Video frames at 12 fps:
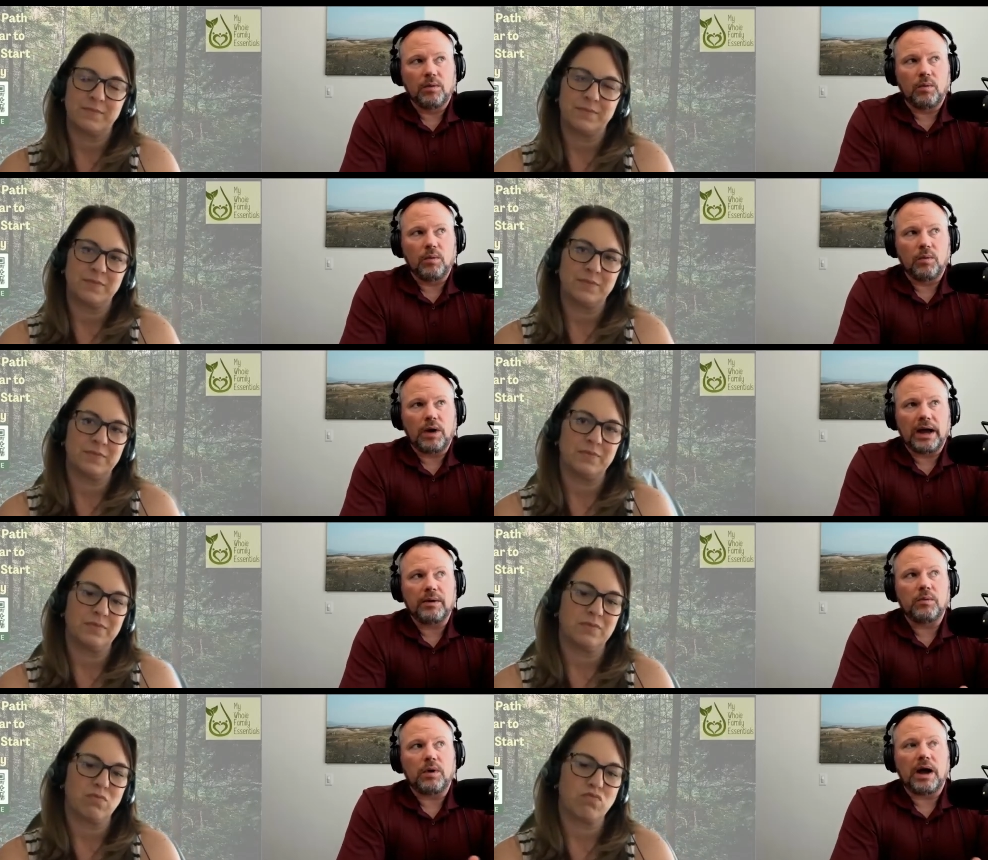
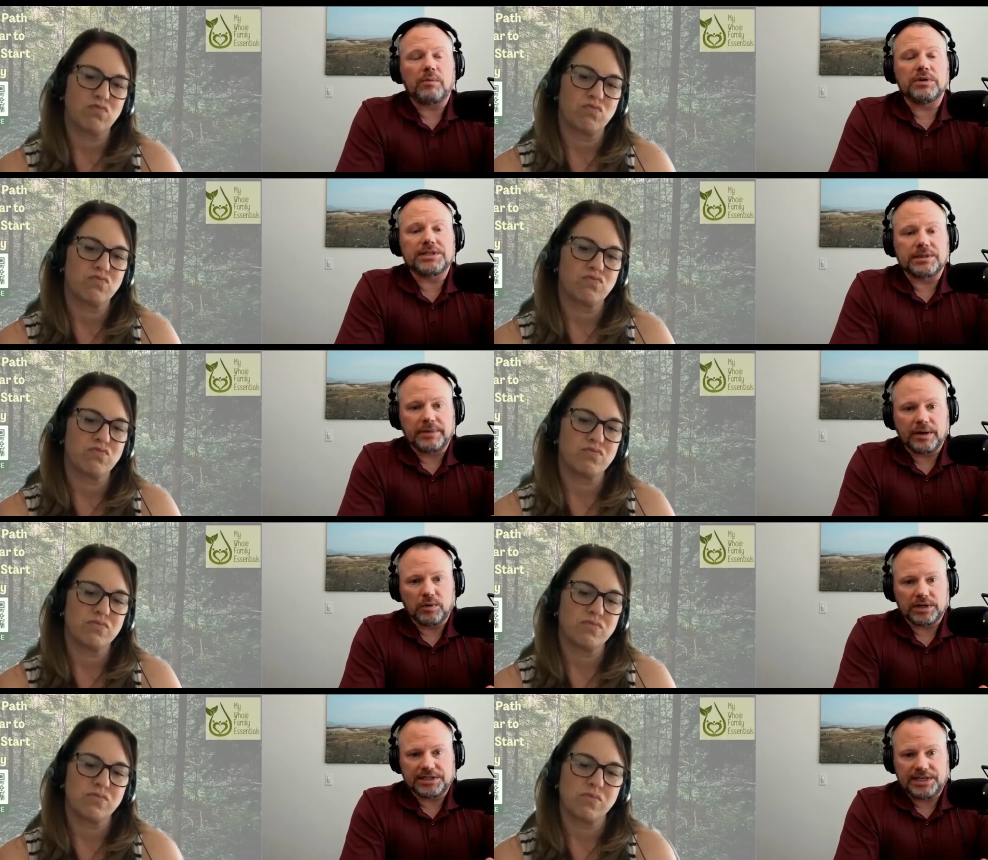Speaker 1: why why would somebody
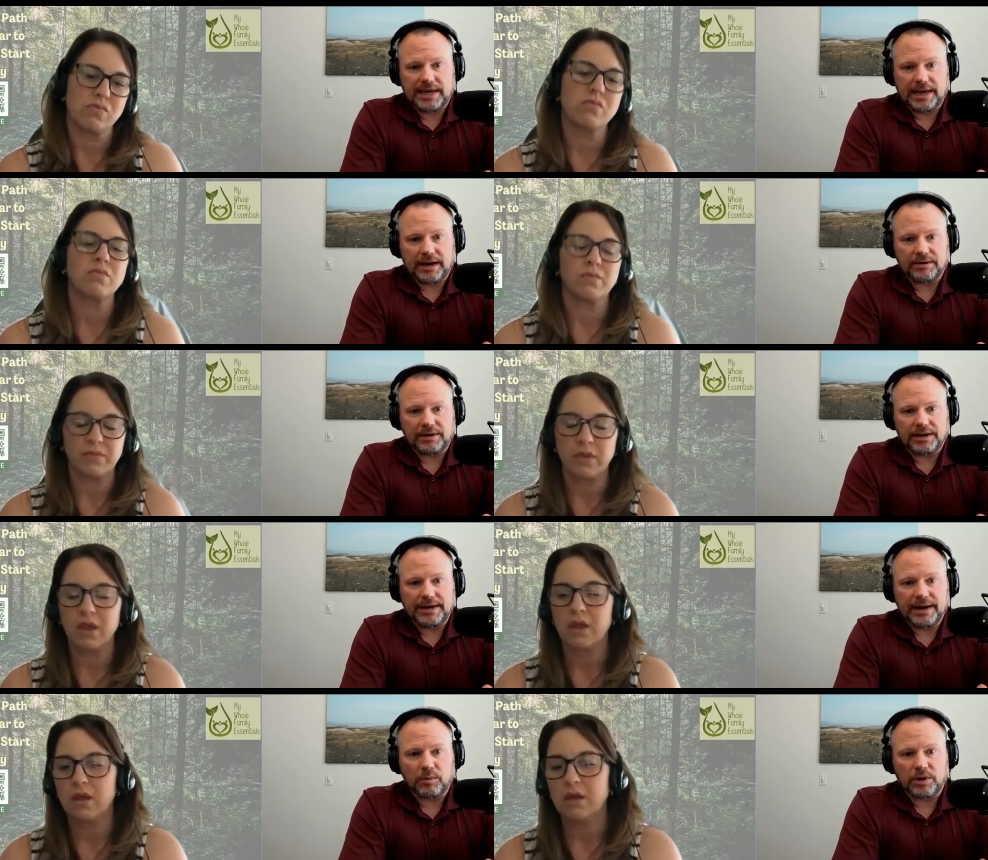want to seek out
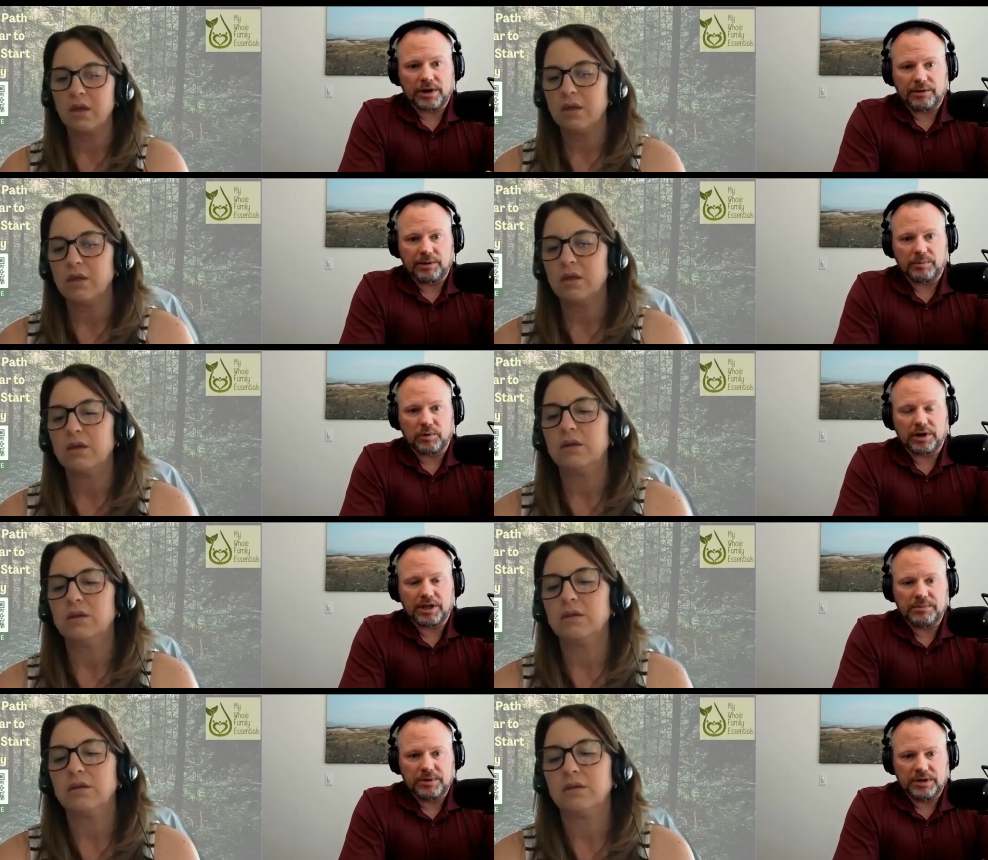a networking group or
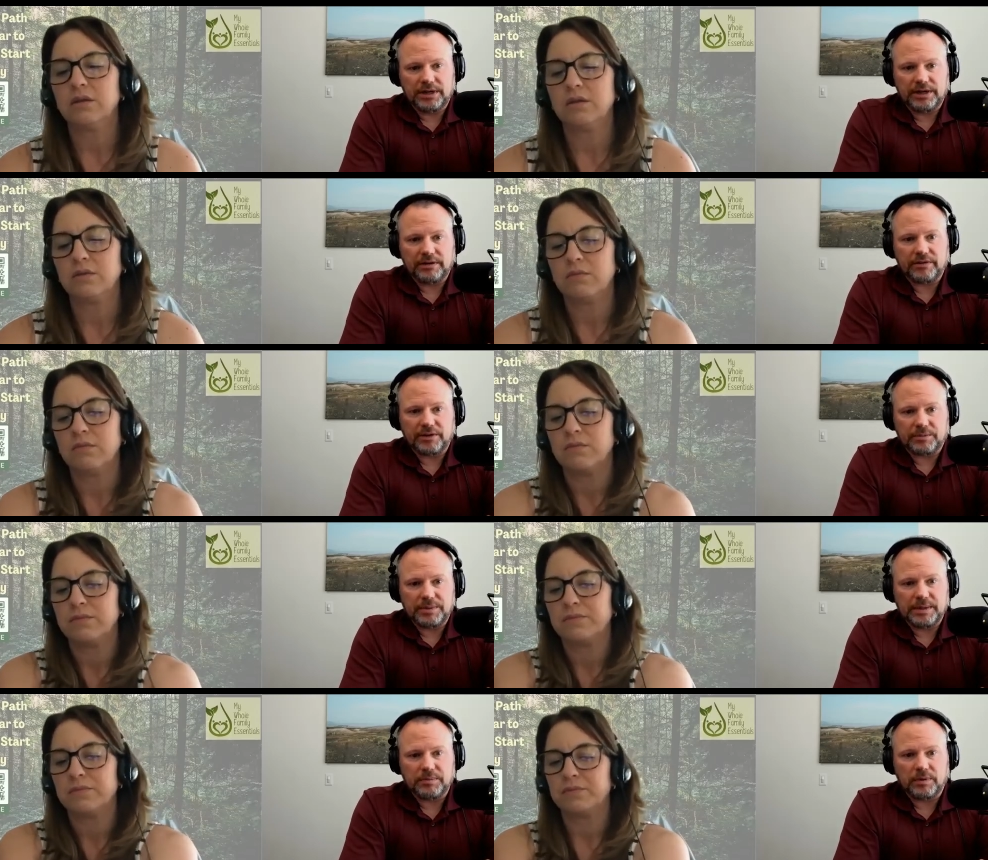a community of
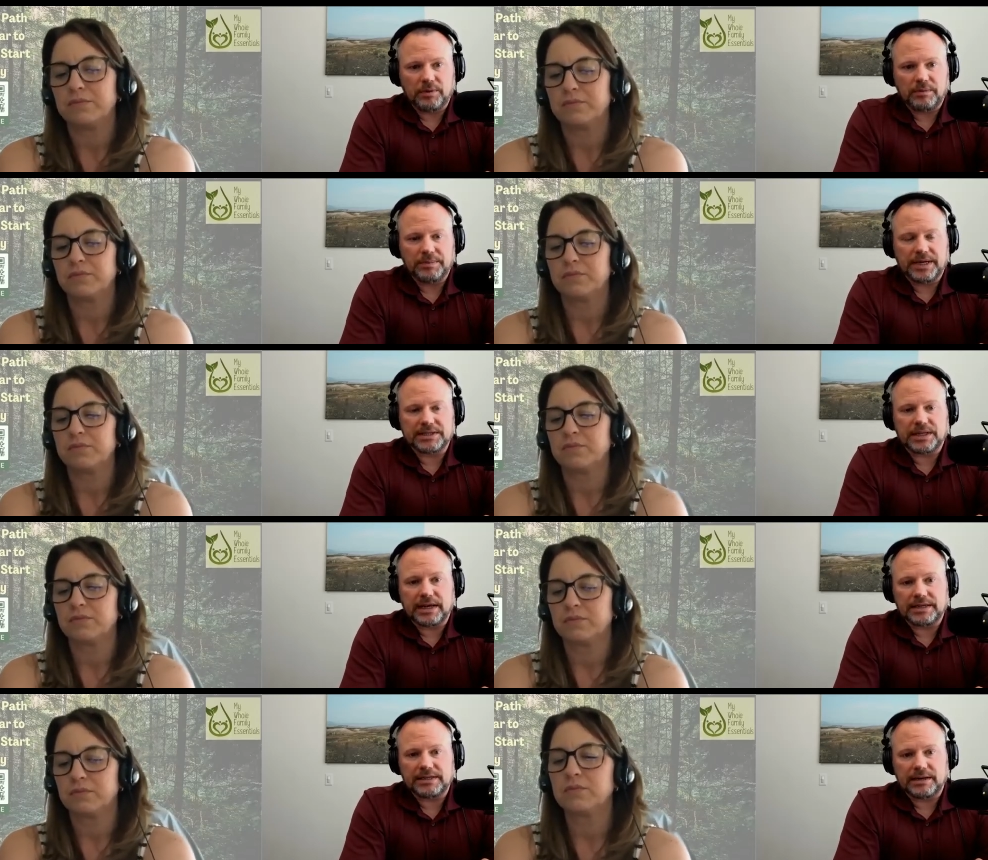other people because
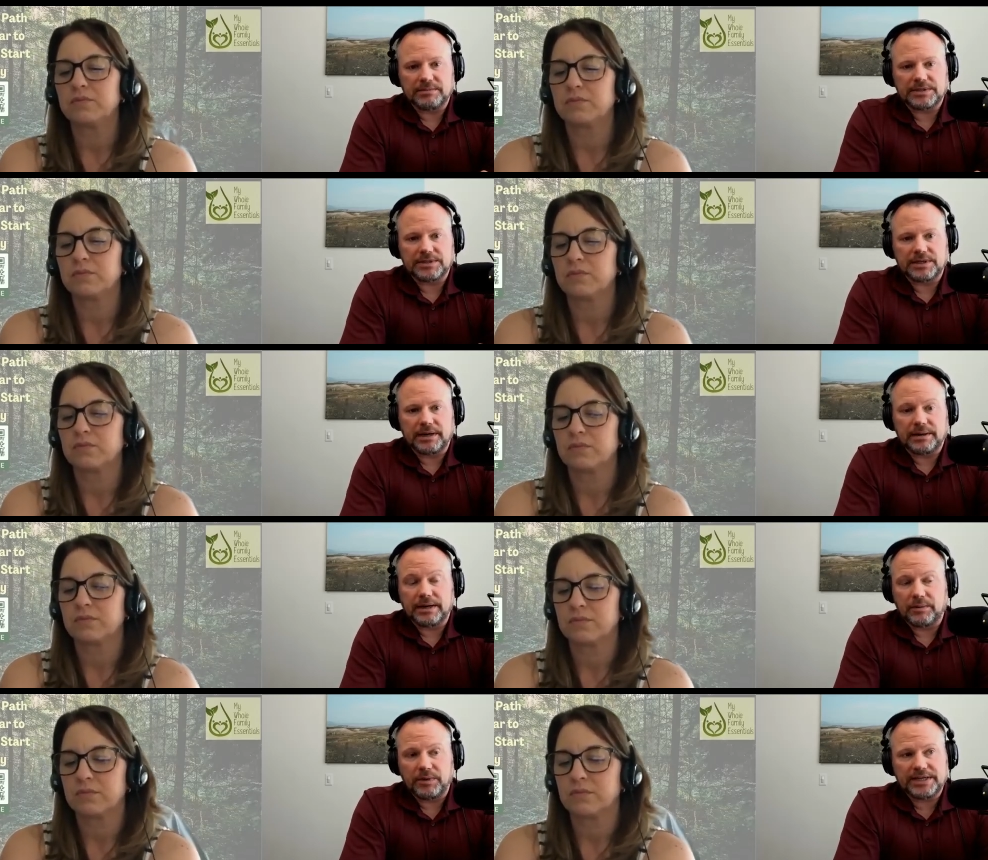a lot of times
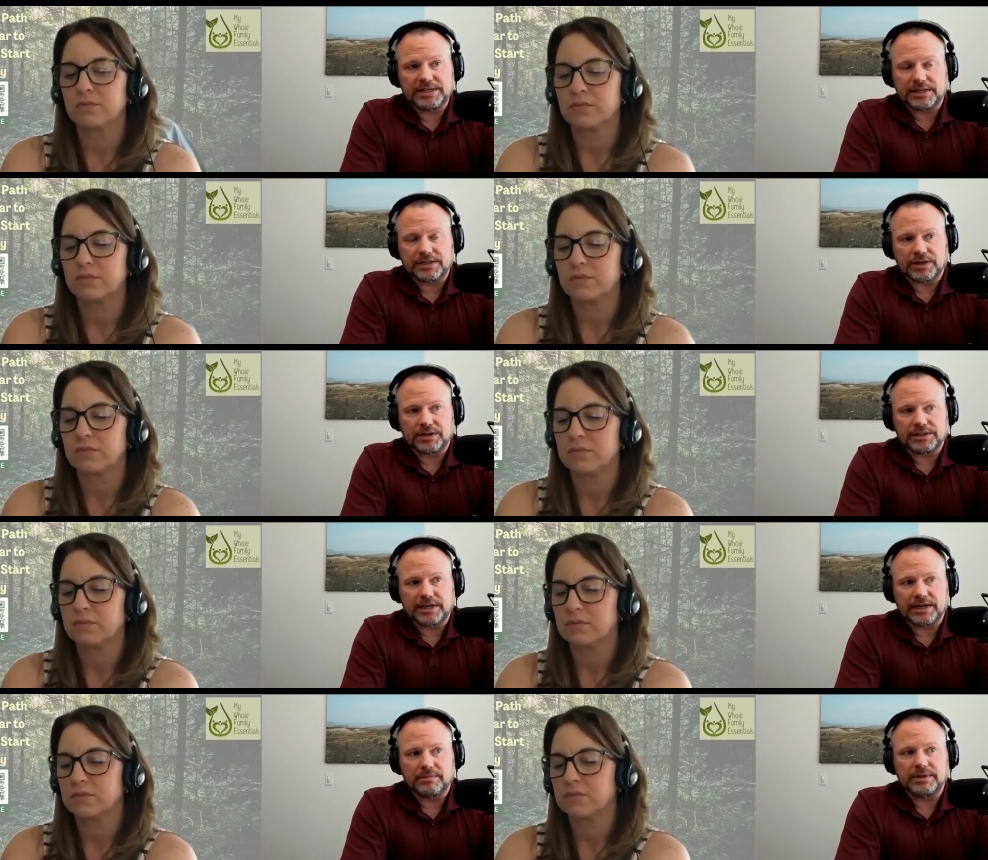and, and we see this all the
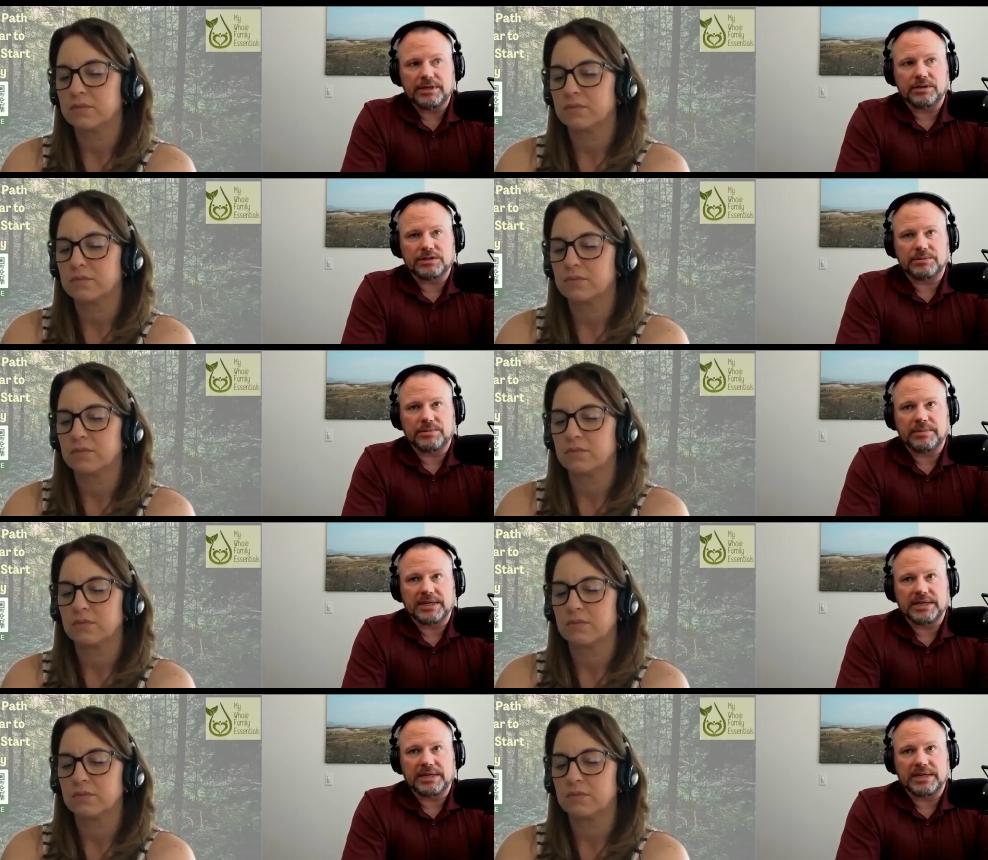time you know somebody